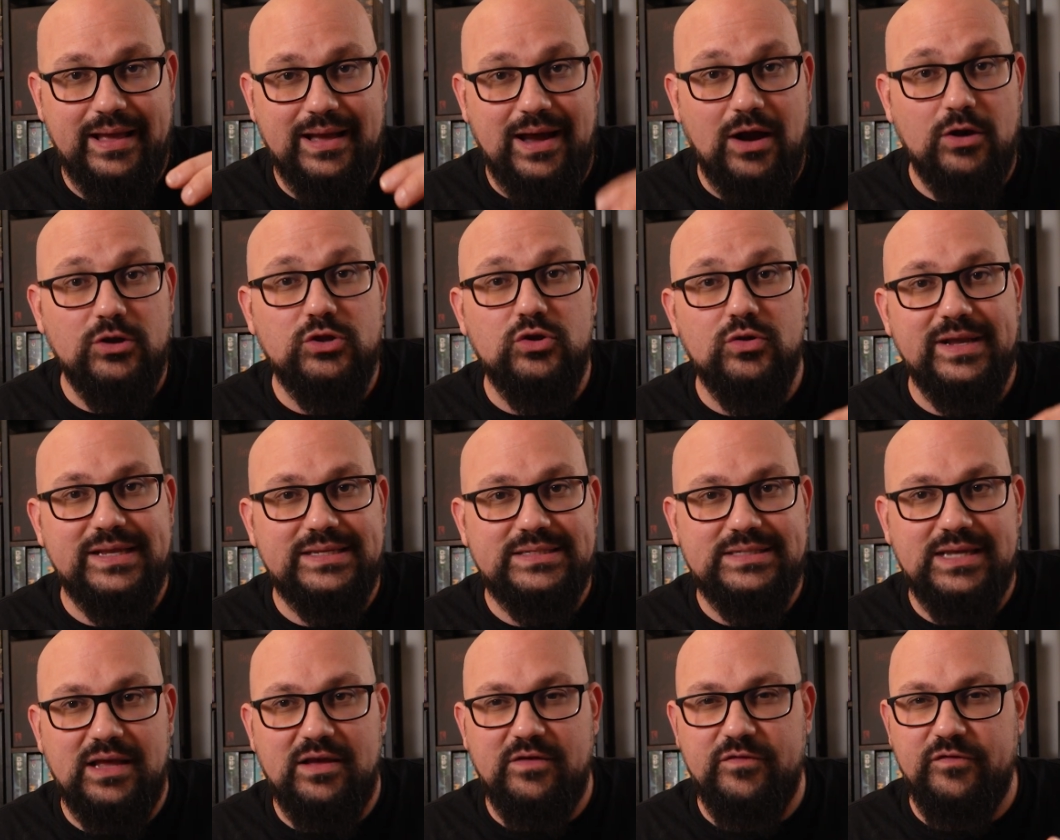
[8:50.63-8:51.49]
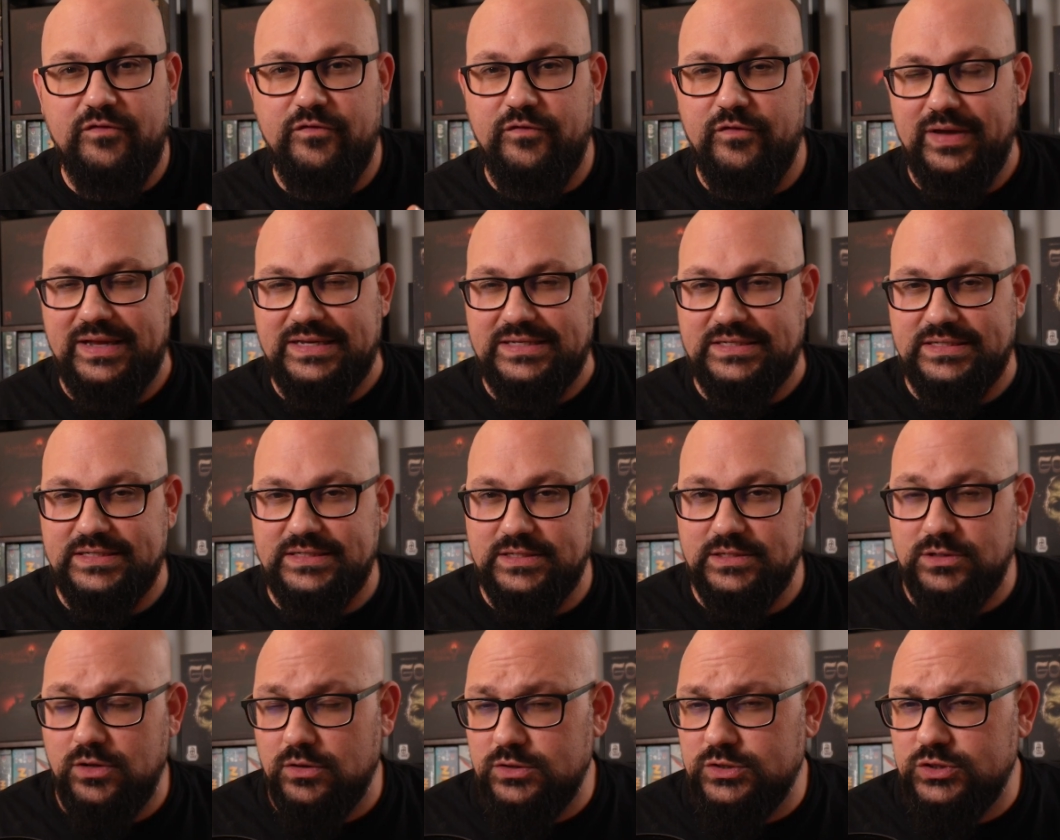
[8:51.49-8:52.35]
carton itself is
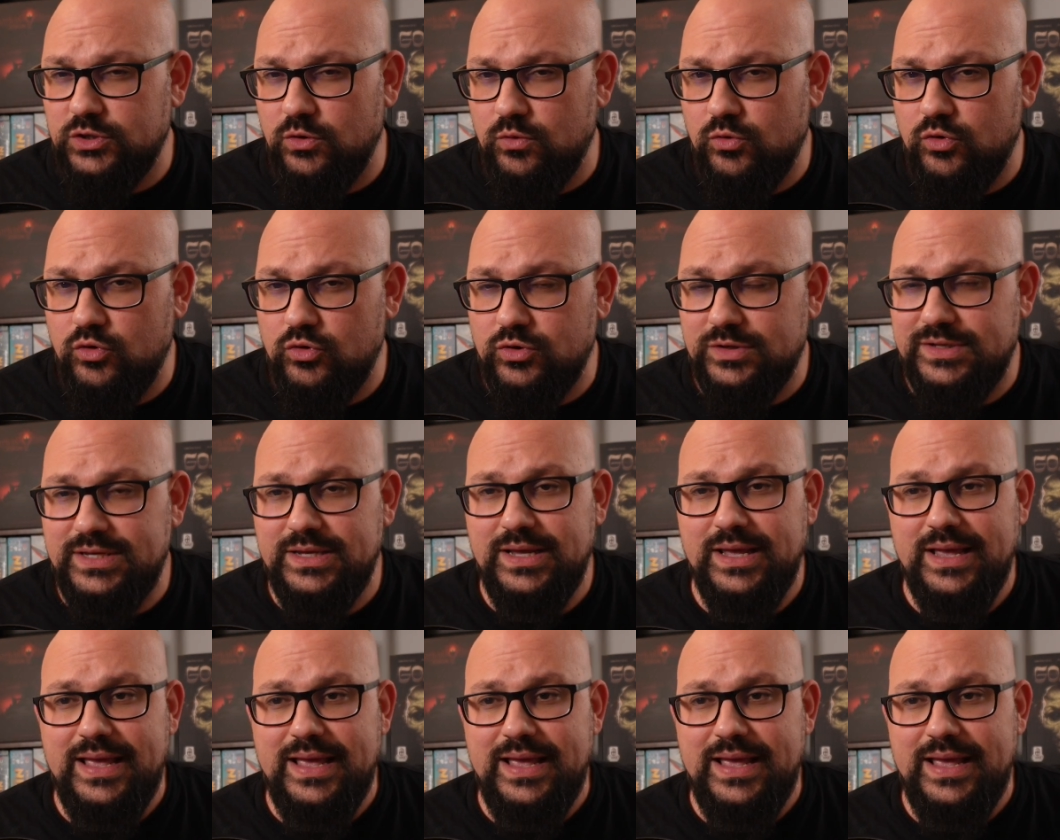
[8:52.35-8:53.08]
not so good.